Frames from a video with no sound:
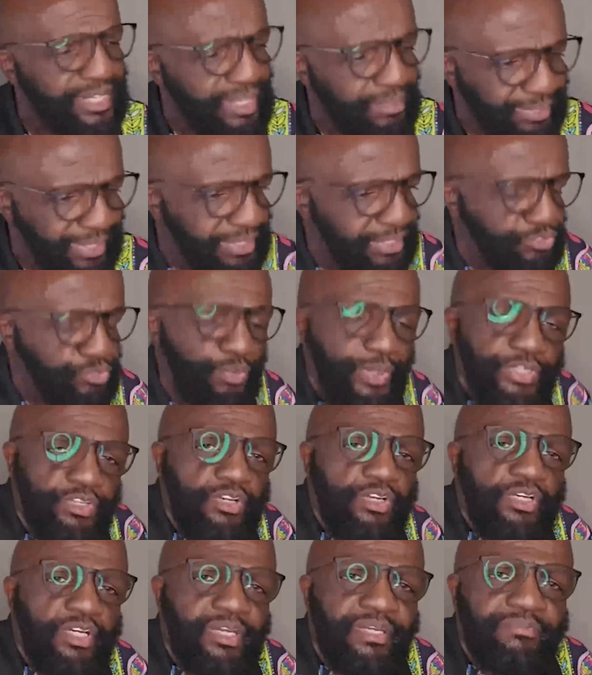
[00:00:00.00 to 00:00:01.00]
Because when
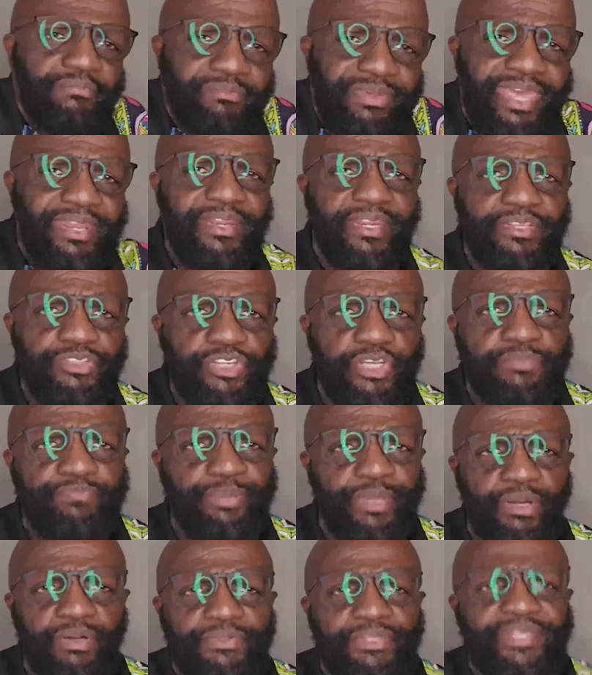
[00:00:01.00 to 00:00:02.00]
you're committed to
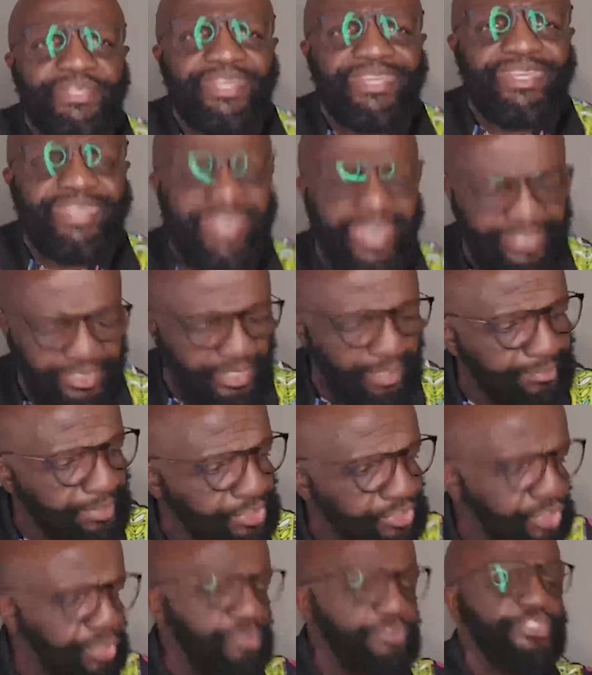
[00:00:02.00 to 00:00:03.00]
building the kingdom
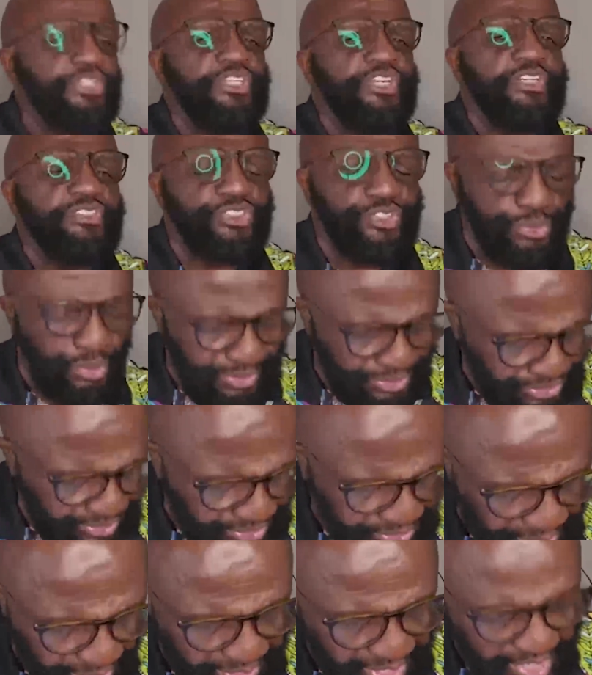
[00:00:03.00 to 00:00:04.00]
and using your
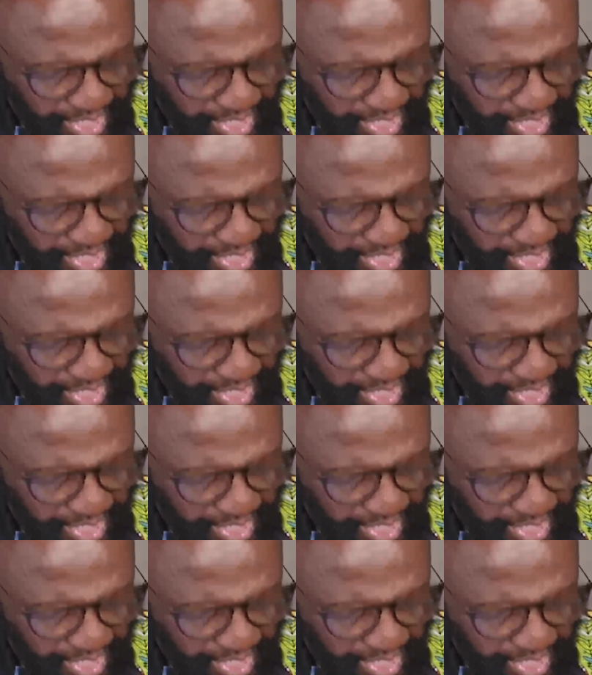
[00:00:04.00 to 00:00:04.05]
sources,